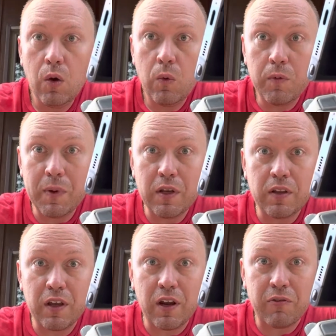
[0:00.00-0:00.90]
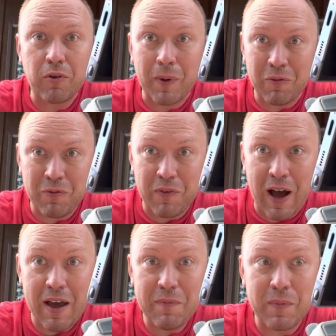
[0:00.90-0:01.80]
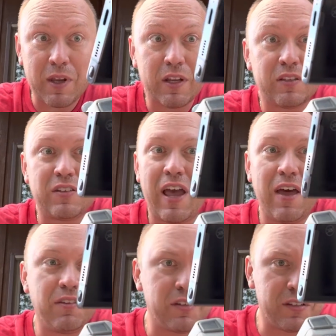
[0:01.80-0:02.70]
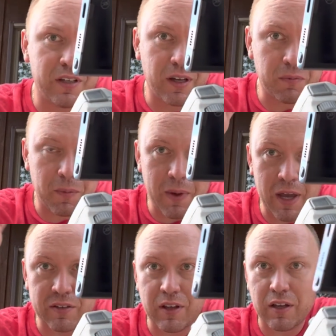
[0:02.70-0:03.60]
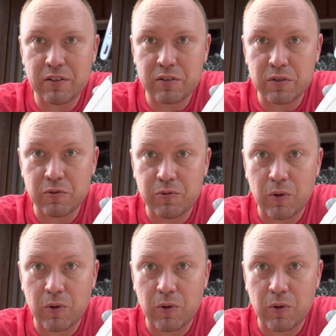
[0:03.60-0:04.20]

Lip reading: We've been in the air for about 5 minutes, had this thing up to max altitude,